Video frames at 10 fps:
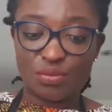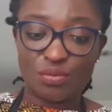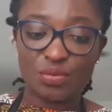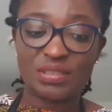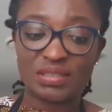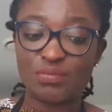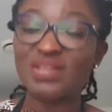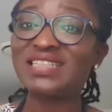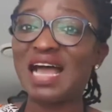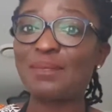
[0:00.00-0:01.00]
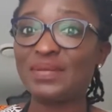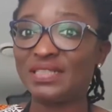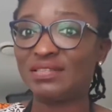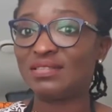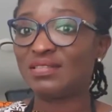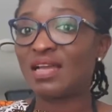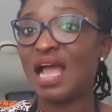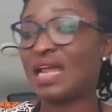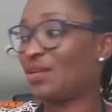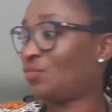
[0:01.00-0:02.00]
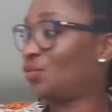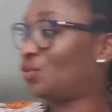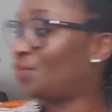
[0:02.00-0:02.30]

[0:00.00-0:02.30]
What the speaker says: know what's happening. And would you